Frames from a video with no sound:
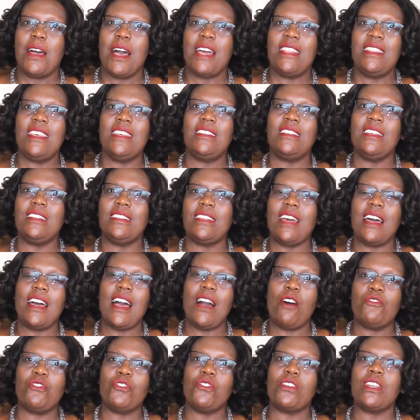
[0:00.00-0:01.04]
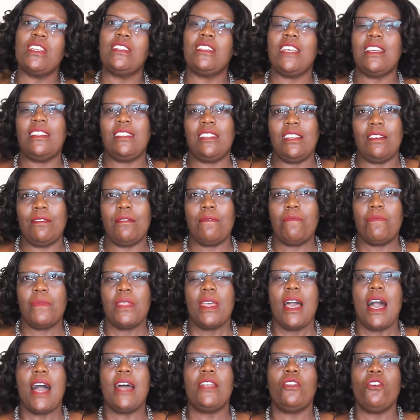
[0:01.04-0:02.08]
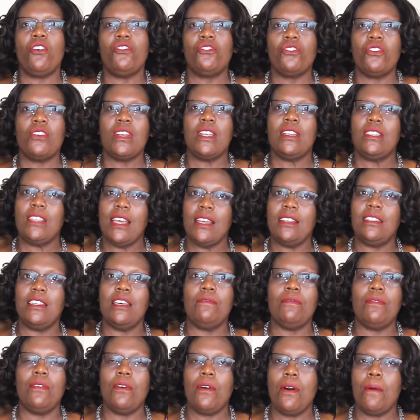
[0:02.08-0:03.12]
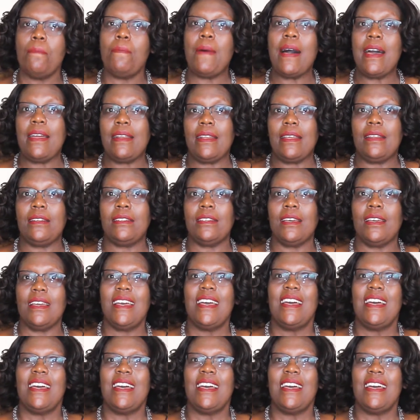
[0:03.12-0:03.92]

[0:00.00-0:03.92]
This is authoritative. An authoritative parent